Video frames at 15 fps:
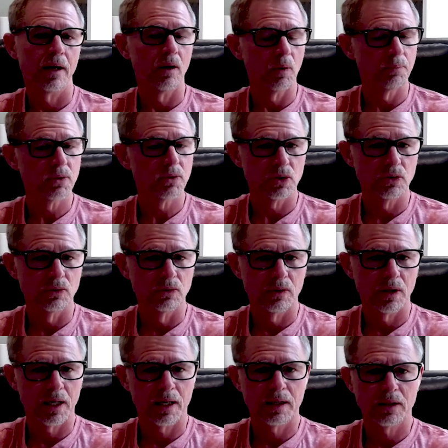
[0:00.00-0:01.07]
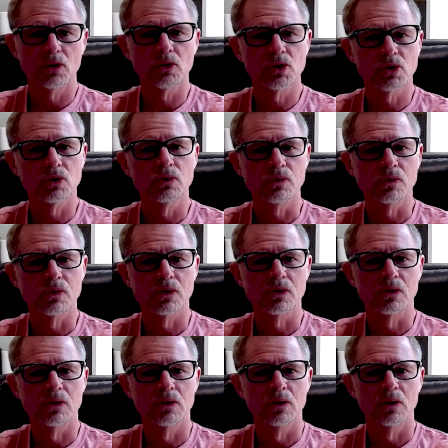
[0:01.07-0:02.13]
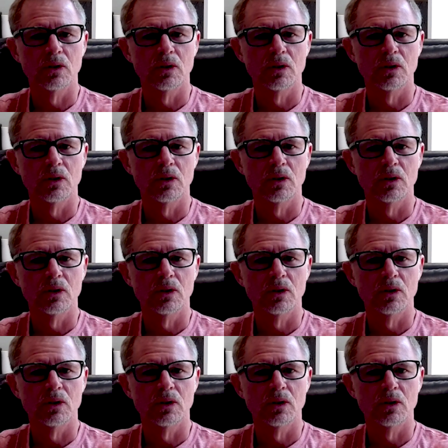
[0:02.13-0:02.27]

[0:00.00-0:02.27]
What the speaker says: helps you at your shoots.